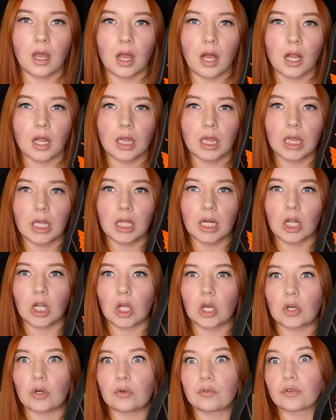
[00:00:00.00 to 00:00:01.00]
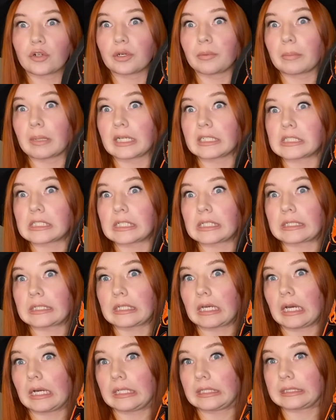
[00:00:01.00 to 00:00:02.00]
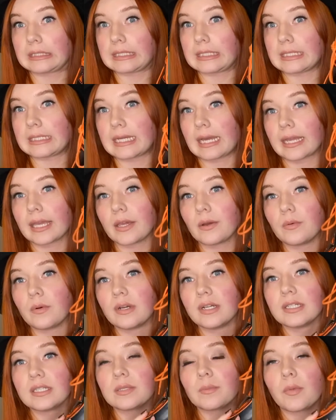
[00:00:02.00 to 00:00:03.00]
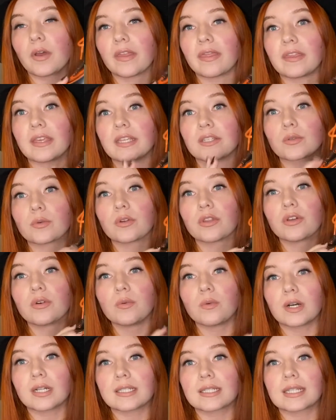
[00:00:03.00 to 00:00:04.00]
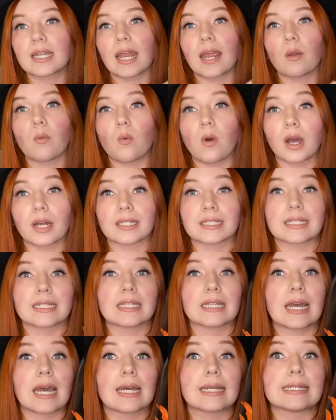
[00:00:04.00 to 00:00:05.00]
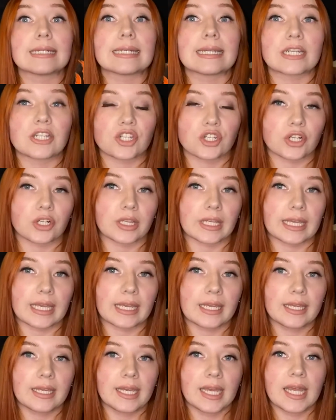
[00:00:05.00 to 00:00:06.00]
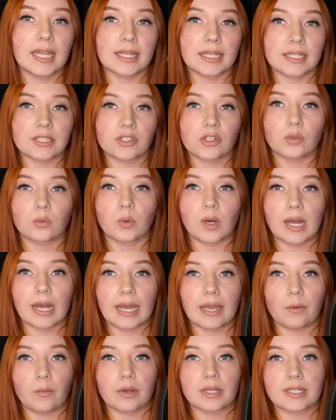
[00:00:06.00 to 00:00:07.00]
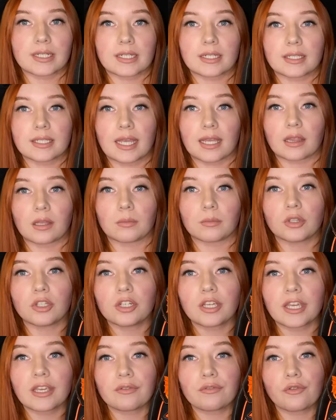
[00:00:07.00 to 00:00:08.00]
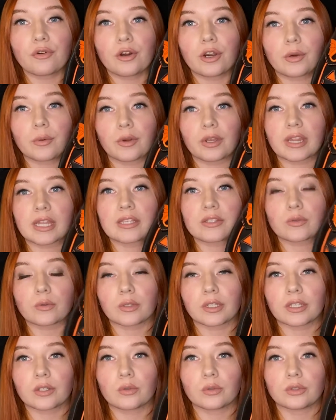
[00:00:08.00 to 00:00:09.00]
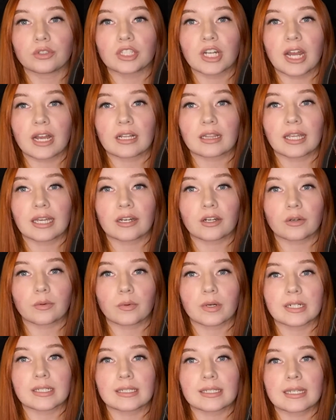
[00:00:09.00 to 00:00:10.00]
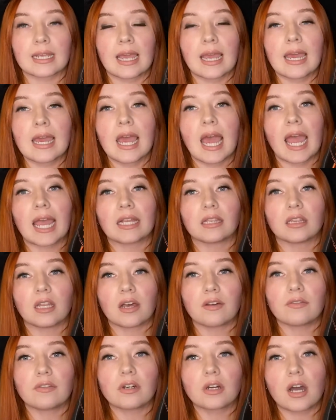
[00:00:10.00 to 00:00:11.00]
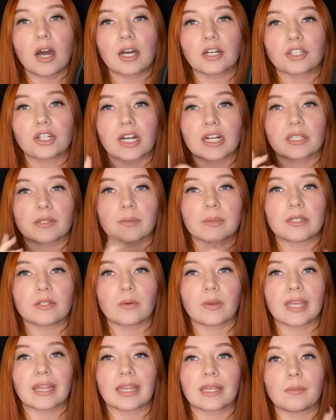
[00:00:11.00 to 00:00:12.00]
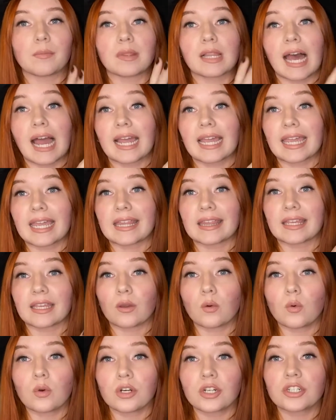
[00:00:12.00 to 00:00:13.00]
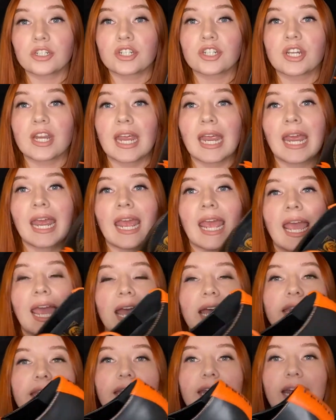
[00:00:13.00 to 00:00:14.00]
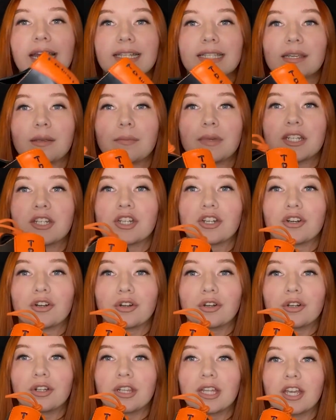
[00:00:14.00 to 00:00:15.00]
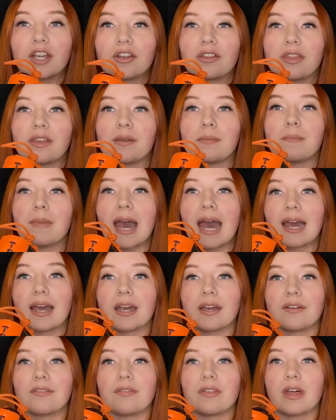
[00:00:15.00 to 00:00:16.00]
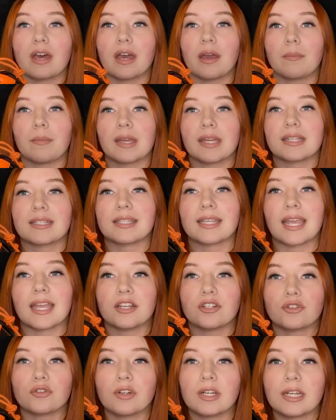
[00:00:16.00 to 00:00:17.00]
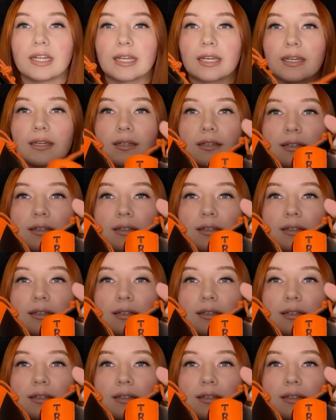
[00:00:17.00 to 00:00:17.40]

over budget on the second ones, but these were the ones that I wanted initially. These are what I went to Salem looking for, were these really cool jack-o'-lantern ones. I love the contrast between the black and the orange. And then as I mentioned earlier, the back of them say trick